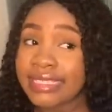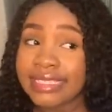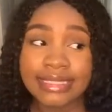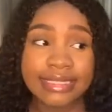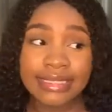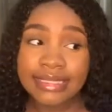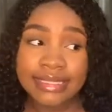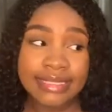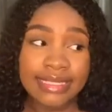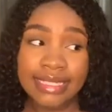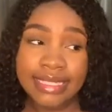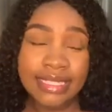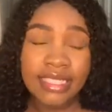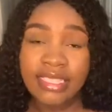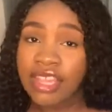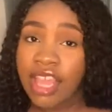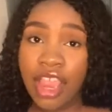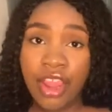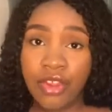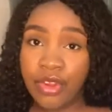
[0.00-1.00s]
is
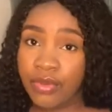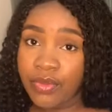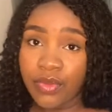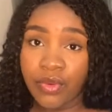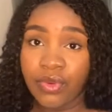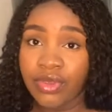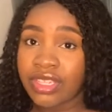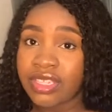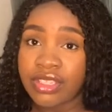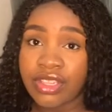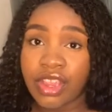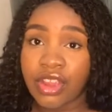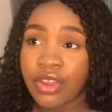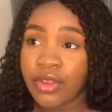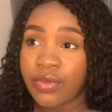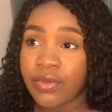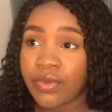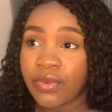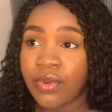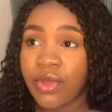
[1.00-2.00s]
terrible. It's
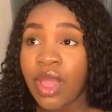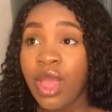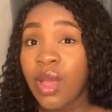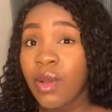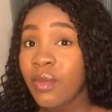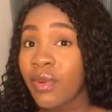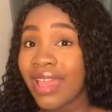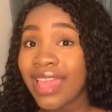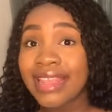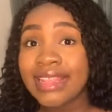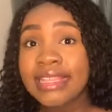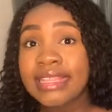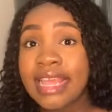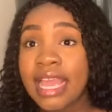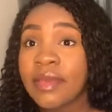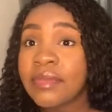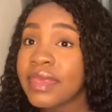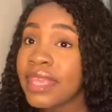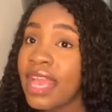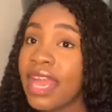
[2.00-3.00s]
terrible. But
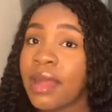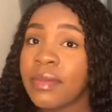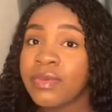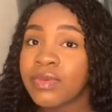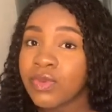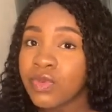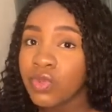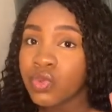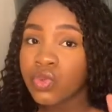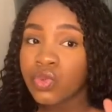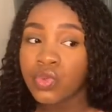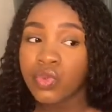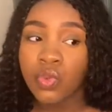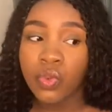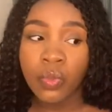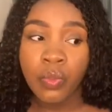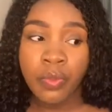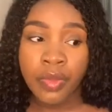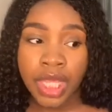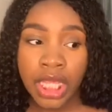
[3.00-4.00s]
anytime it happens to
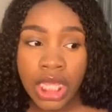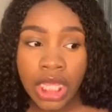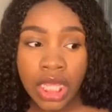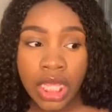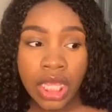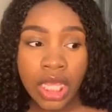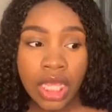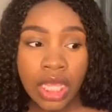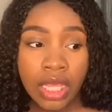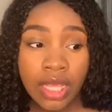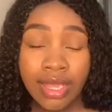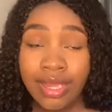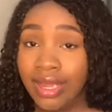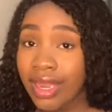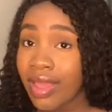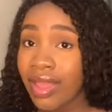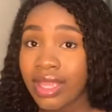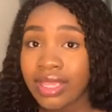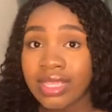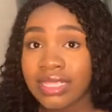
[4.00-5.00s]
me
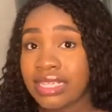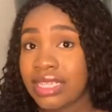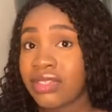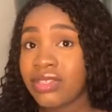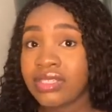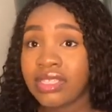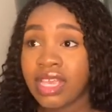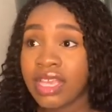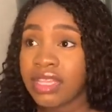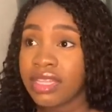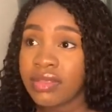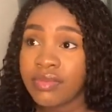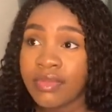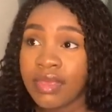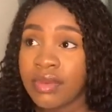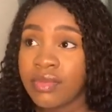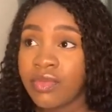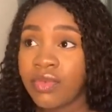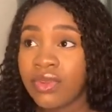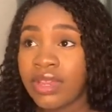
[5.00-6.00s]
nowadays, I just get the
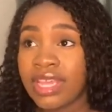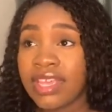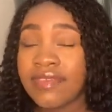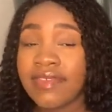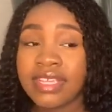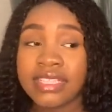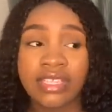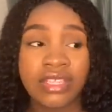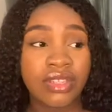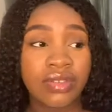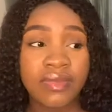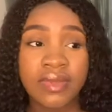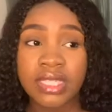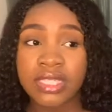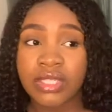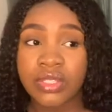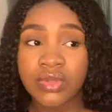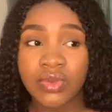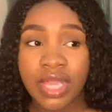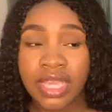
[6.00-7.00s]
memo. Like, if I send a
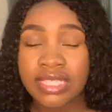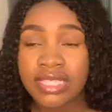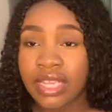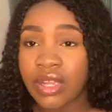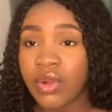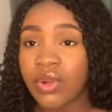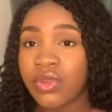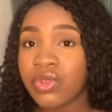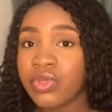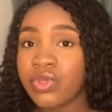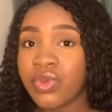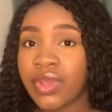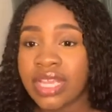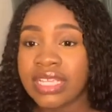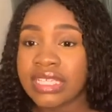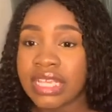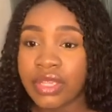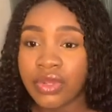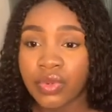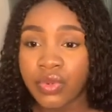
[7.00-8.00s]
message twice, I call you twice
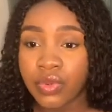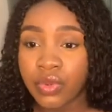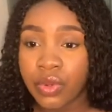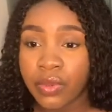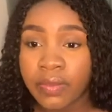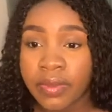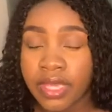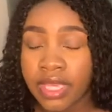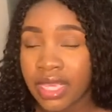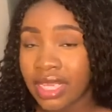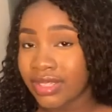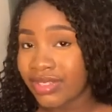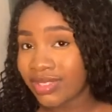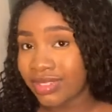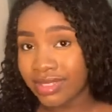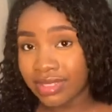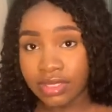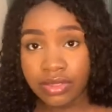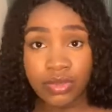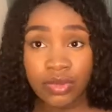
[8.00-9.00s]
and you do not pick, I
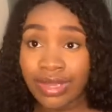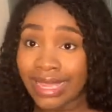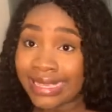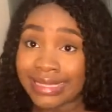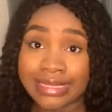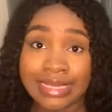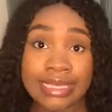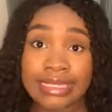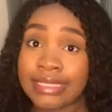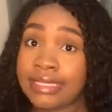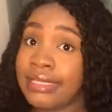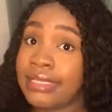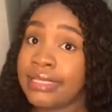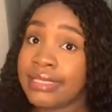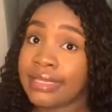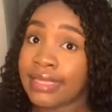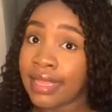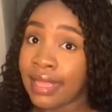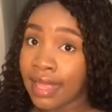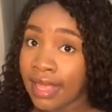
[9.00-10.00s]
just, I did it
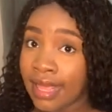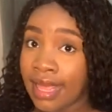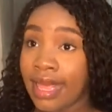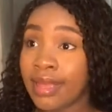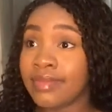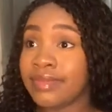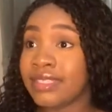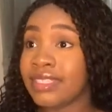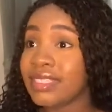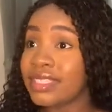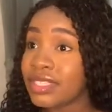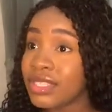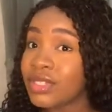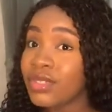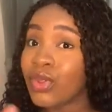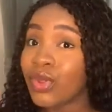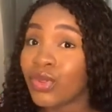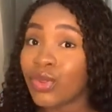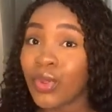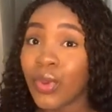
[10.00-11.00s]
there. I'm deleting
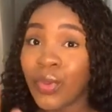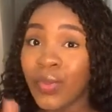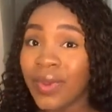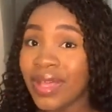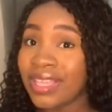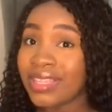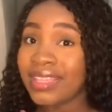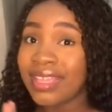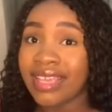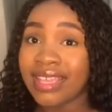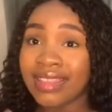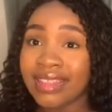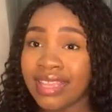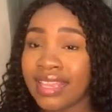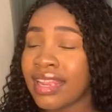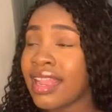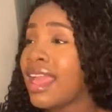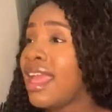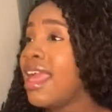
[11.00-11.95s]
your number there and then.